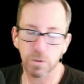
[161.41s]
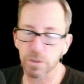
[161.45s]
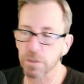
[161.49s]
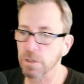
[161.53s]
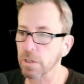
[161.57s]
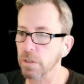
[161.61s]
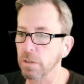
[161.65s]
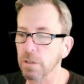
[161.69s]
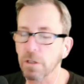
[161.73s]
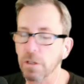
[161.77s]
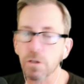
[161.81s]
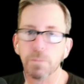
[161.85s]
is
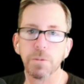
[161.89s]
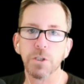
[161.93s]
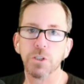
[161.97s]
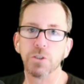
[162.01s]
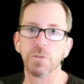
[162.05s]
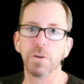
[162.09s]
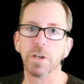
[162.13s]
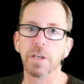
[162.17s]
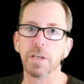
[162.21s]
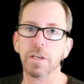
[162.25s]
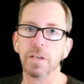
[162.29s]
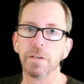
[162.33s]
a little bit
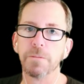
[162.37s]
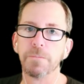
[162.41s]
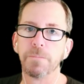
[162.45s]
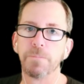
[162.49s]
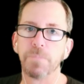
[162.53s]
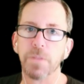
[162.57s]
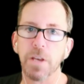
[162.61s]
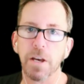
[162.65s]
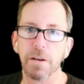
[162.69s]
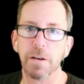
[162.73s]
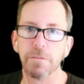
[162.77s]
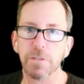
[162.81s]
tricky.
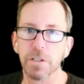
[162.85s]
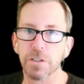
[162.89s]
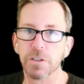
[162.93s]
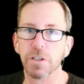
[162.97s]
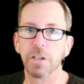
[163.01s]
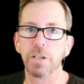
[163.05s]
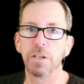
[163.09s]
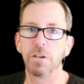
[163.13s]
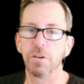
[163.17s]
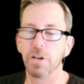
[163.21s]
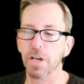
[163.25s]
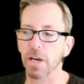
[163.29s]

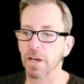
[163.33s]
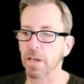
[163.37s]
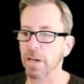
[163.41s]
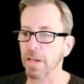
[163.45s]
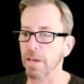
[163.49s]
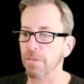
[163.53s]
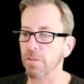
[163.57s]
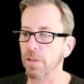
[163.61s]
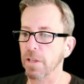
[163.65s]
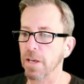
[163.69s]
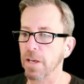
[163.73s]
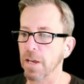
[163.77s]
Obviously, you're not going to
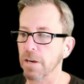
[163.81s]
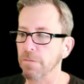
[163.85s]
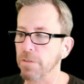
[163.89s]
have a lot